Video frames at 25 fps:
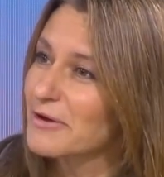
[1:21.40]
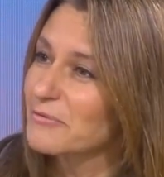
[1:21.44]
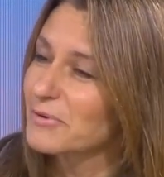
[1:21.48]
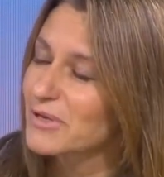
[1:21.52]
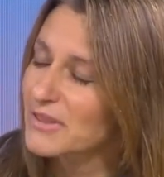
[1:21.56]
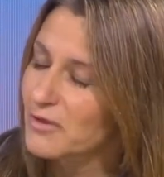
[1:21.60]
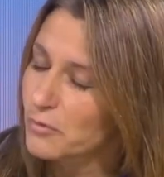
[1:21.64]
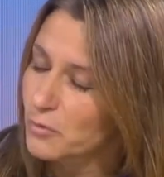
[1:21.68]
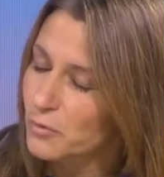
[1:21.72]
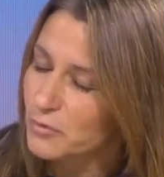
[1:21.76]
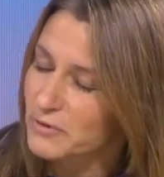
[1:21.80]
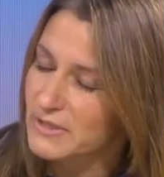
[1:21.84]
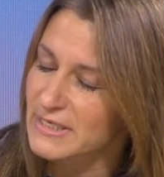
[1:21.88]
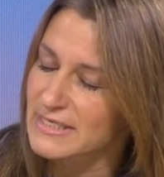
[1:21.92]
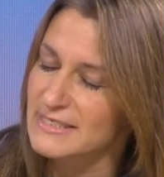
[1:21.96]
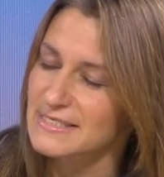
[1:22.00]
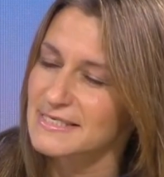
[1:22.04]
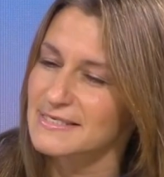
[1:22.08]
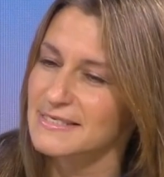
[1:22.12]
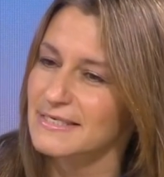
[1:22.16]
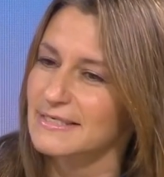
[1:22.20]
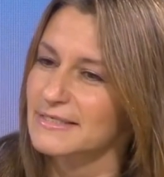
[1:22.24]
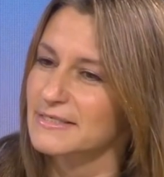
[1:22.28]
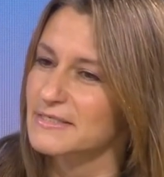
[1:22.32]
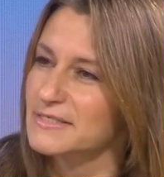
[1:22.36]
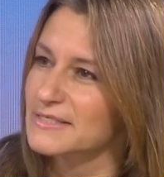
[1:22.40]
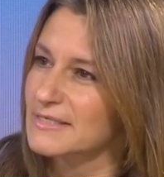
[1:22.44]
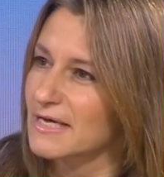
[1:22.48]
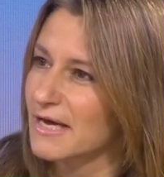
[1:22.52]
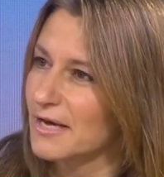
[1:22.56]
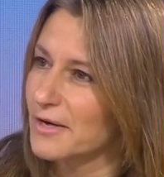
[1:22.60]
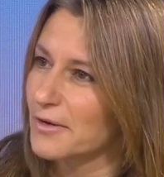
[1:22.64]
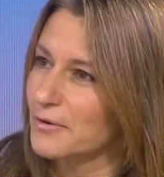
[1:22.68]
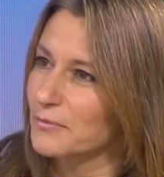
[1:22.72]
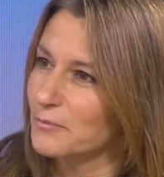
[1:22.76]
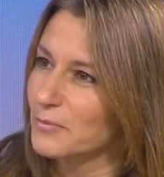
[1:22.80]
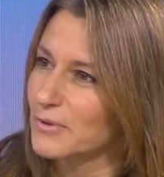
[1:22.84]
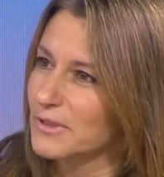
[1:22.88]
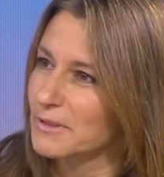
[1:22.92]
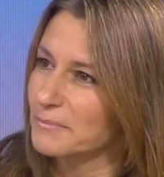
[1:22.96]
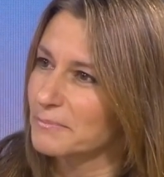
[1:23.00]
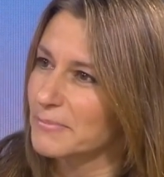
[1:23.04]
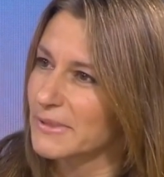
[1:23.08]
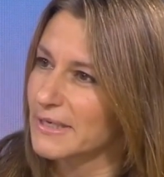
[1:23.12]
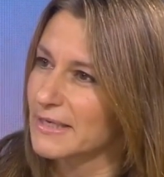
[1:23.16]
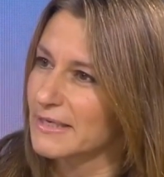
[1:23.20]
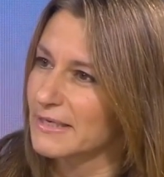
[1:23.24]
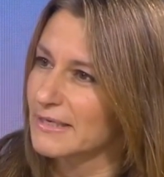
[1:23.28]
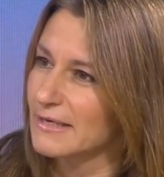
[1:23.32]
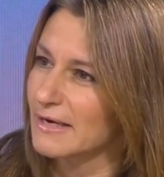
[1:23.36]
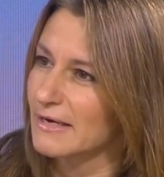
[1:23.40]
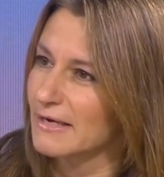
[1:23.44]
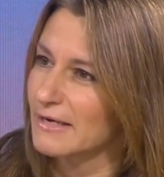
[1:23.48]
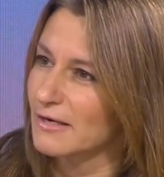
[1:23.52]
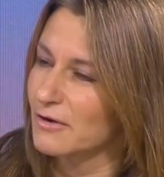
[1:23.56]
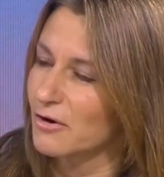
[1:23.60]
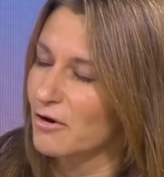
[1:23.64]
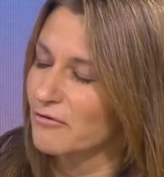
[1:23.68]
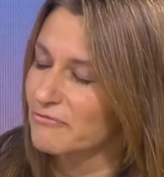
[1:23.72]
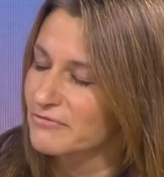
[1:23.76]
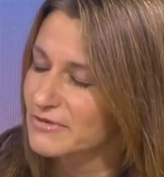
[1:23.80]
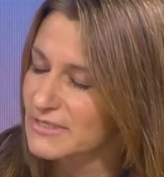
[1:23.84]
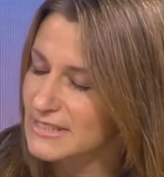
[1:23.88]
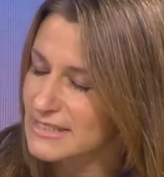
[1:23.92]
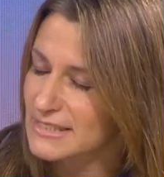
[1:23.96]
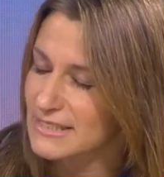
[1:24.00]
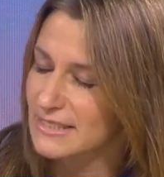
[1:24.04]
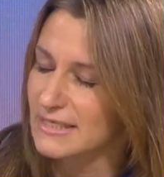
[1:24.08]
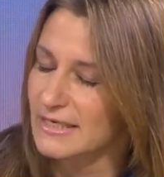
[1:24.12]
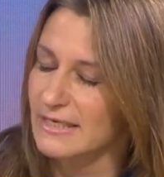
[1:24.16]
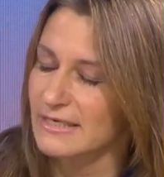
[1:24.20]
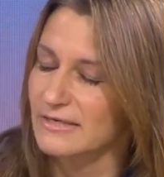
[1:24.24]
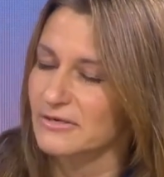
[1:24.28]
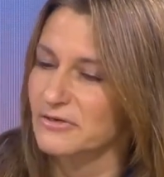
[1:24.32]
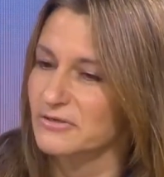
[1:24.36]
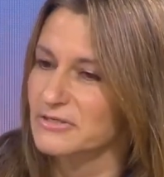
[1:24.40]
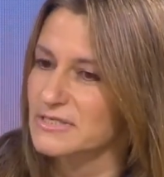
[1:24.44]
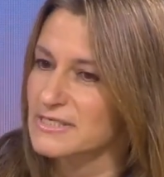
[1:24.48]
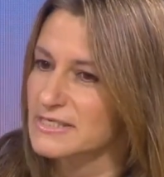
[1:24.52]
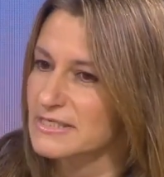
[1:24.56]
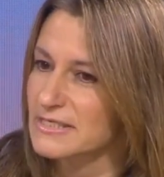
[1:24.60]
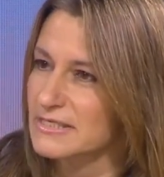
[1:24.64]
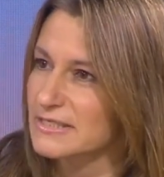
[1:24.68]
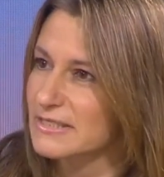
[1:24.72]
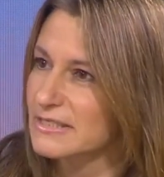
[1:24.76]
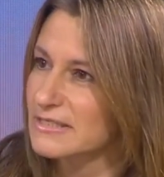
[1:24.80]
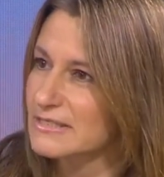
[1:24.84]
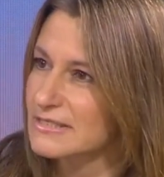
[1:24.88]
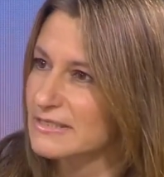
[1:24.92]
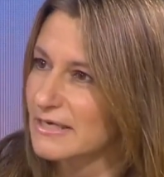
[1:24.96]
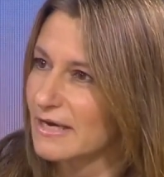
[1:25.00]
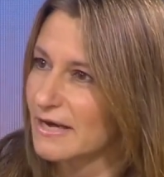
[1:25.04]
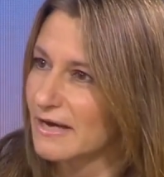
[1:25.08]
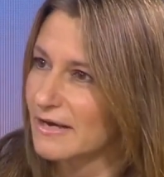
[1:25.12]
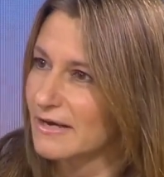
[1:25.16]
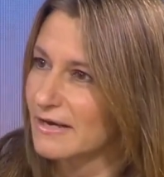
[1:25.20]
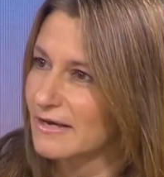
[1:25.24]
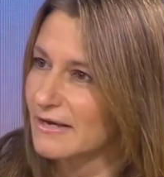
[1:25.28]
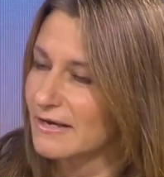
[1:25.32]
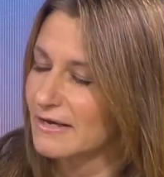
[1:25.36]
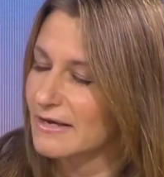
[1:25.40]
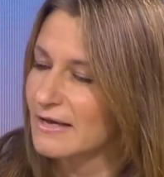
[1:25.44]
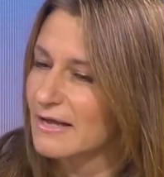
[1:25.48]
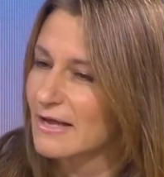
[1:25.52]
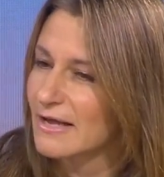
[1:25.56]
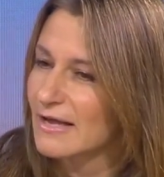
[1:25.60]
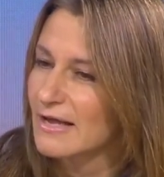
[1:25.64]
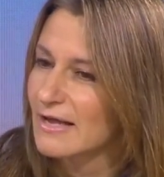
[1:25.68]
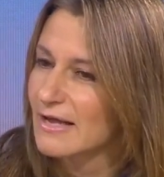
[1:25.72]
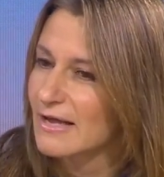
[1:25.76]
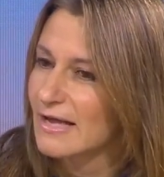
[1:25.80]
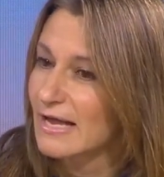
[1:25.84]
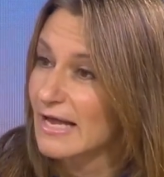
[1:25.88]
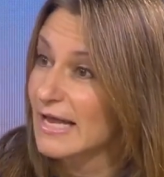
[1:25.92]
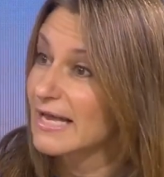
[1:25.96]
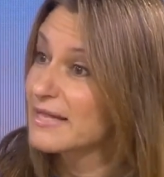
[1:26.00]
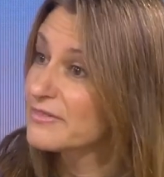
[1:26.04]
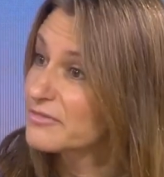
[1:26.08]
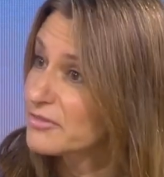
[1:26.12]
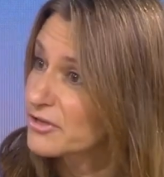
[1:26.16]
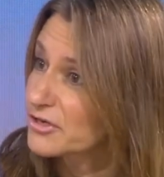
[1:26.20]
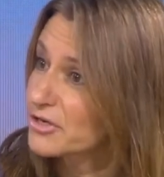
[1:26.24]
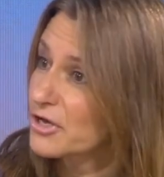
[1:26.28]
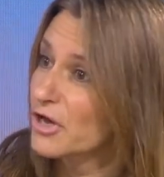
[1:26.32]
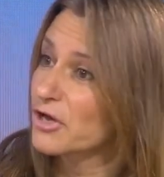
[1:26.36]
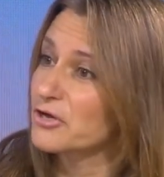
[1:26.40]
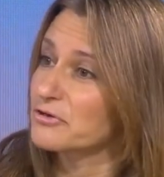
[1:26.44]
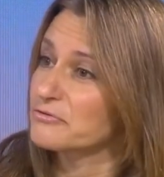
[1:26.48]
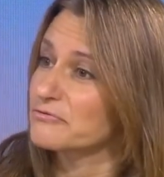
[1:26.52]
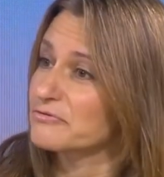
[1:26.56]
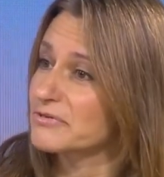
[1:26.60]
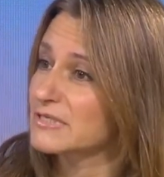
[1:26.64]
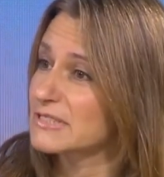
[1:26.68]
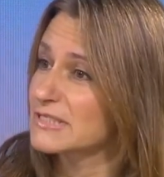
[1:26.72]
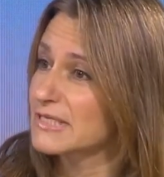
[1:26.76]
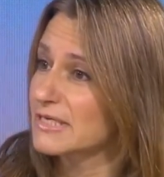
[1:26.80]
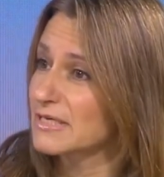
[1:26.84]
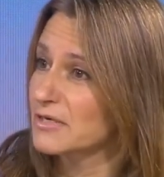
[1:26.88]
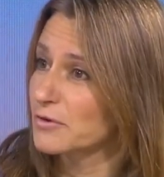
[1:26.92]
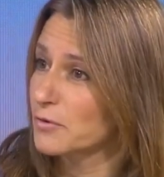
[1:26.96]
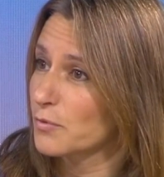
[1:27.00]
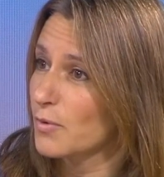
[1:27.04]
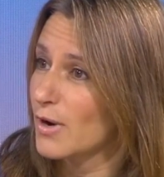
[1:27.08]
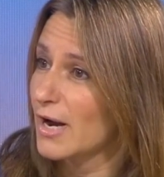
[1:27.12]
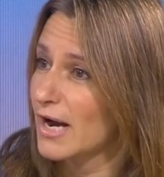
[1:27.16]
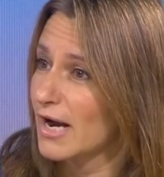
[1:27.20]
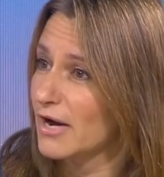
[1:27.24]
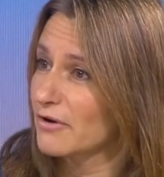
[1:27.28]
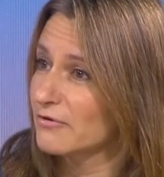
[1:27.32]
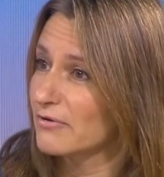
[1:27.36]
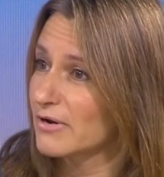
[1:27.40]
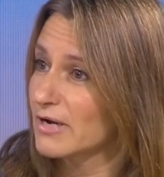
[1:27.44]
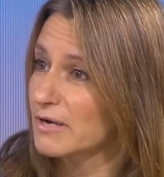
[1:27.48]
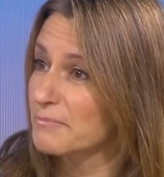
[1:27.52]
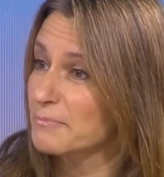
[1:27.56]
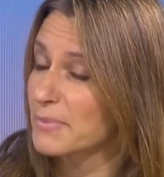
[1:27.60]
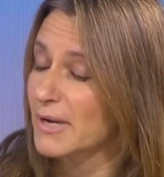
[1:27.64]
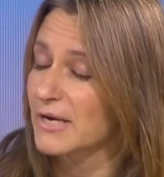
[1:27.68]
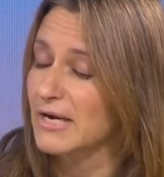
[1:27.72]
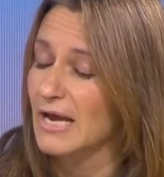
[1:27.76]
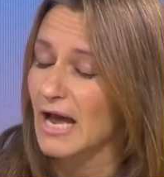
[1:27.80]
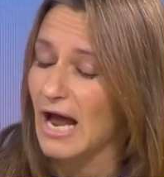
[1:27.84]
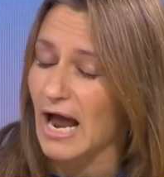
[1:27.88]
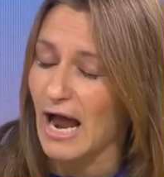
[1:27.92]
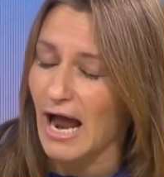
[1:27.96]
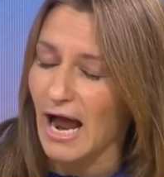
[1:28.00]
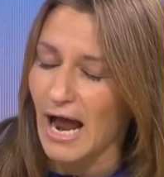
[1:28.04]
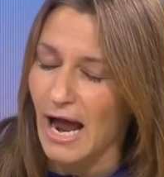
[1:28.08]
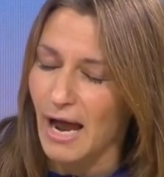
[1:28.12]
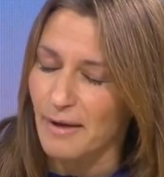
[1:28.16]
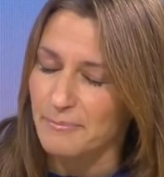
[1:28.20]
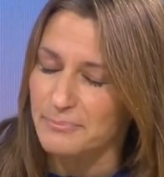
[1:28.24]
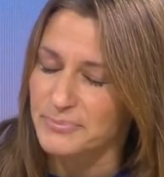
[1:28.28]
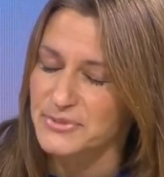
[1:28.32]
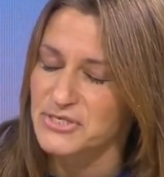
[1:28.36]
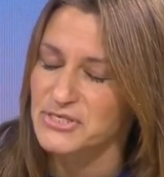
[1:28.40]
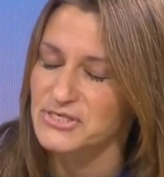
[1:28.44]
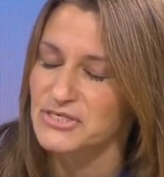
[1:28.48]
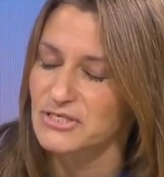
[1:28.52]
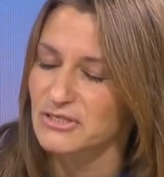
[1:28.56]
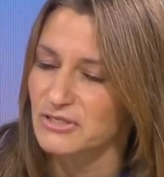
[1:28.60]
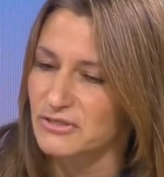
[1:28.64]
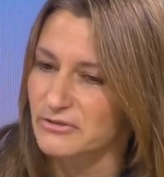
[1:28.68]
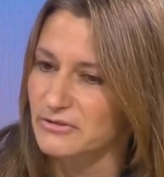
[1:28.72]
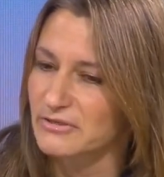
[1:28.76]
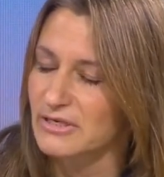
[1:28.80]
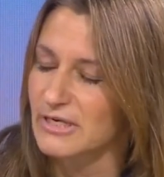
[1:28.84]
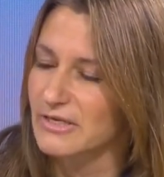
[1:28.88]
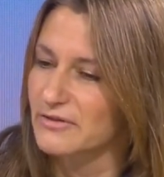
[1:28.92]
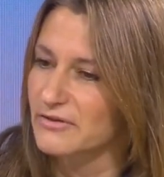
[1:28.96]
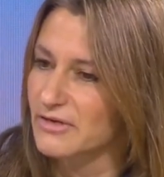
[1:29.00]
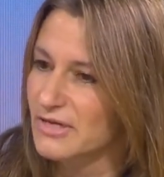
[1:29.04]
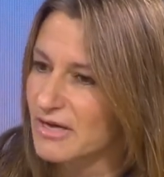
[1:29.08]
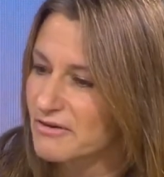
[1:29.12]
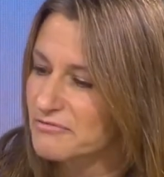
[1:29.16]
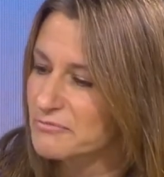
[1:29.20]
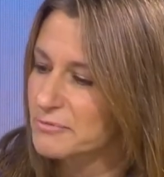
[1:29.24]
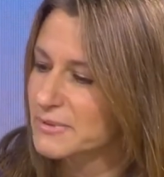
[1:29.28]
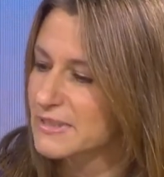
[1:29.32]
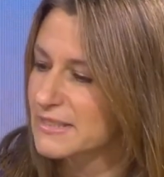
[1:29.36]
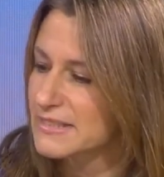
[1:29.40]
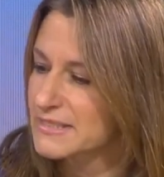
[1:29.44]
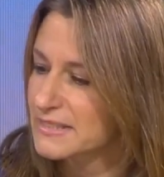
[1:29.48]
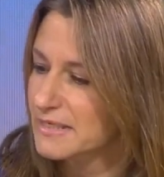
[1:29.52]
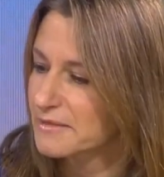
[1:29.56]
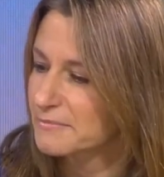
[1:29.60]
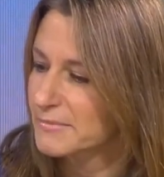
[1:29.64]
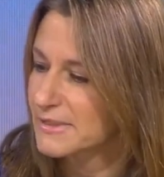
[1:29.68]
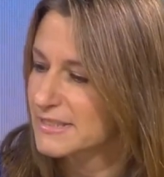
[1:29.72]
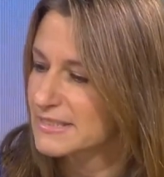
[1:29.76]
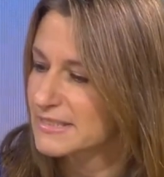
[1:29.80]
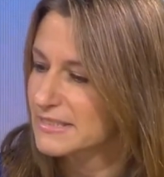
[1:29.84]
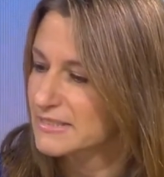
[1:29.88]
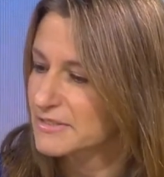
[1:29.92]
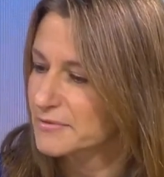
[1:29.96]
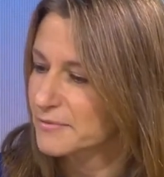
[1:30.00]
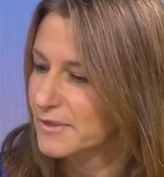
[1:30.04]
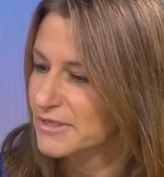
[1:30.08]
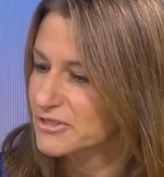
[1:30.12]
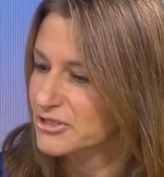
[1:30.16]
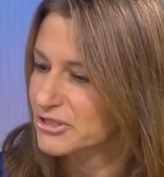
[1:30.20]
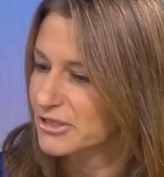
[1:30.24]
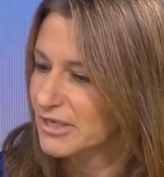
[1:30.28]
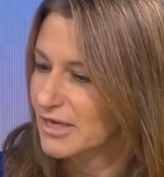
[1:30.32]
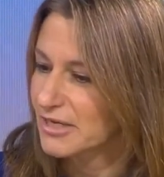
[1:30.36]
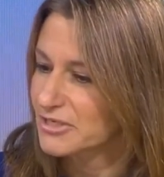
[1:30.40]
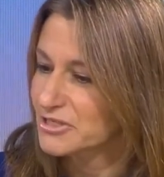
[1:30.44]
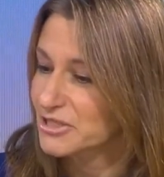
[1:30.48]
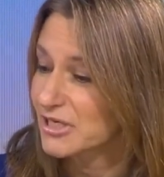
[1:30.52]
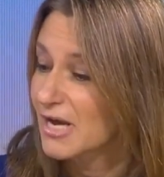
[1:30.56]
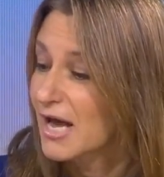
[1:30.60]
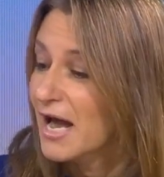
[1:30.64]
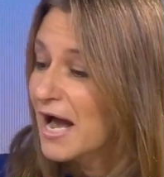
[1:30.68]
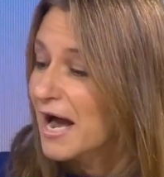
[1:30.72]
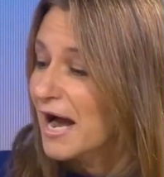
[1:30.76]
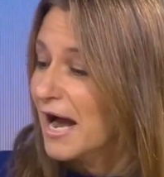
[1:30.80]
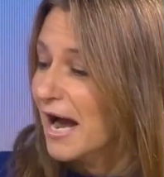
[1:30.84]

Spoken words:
Well, all these things will be obviously considered in the COVID inquiry, but absolutely the government is committed to education.